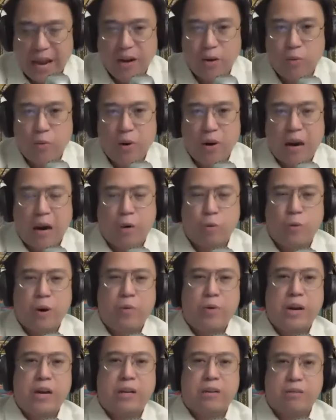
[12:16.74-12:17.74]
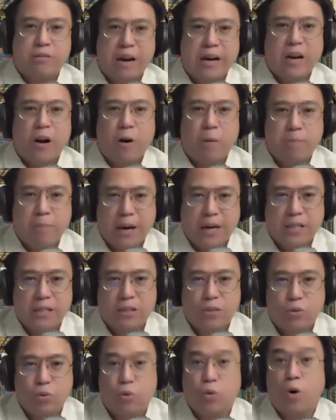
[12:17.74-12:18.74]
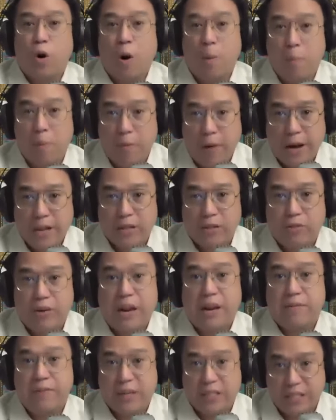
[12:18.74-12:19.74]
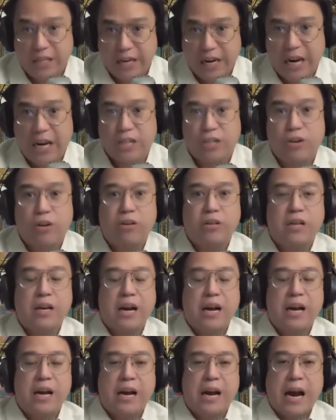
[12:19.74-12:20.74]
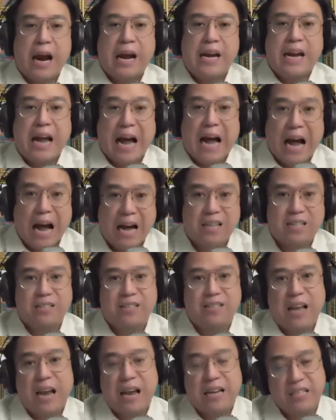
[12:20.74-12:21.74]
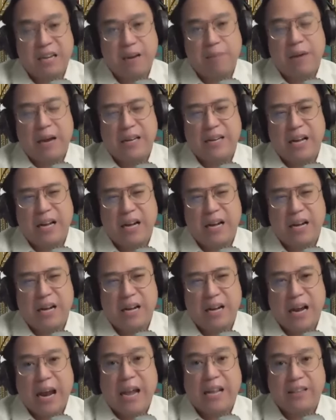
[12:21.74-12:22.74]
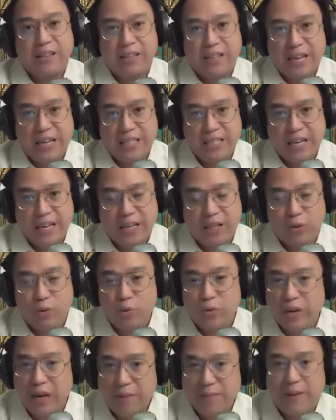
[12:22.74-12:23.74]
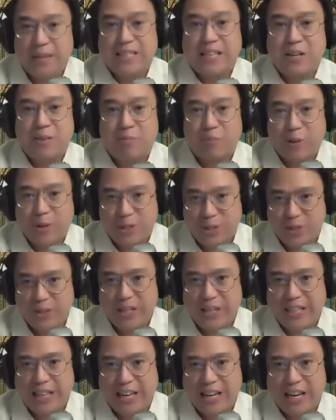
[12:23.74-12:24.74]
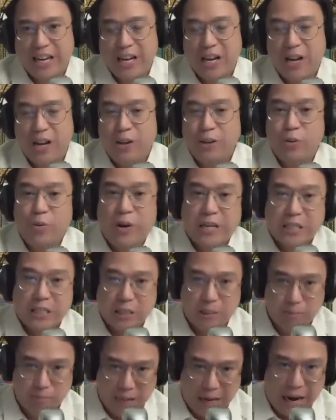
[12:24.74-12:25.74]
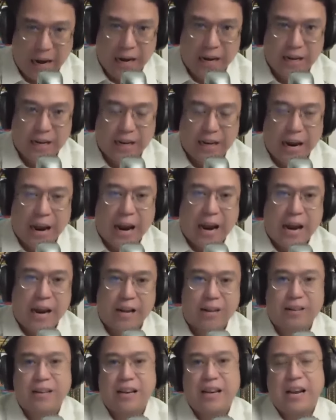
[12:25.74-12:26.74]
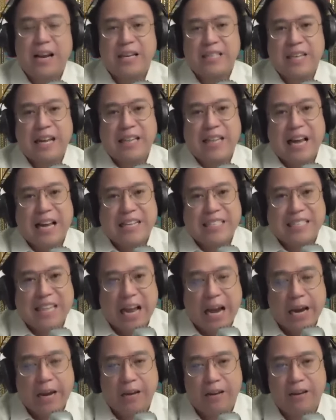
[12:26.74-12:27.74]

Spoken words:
We will try our best to cooperate to the investigation and ask the NTC to give us an opportunity to explain and set aside